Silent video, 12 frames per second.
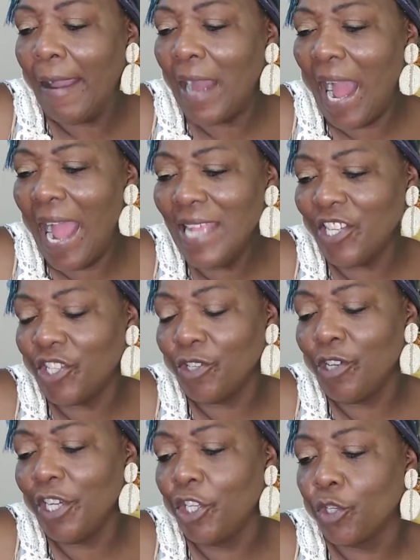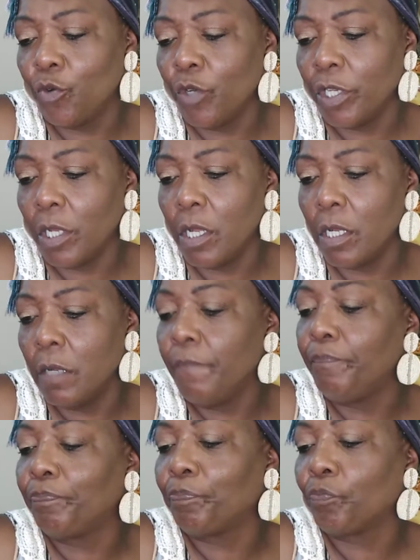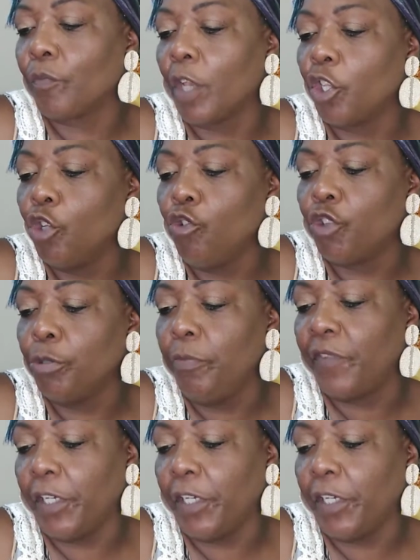I started doing YouTube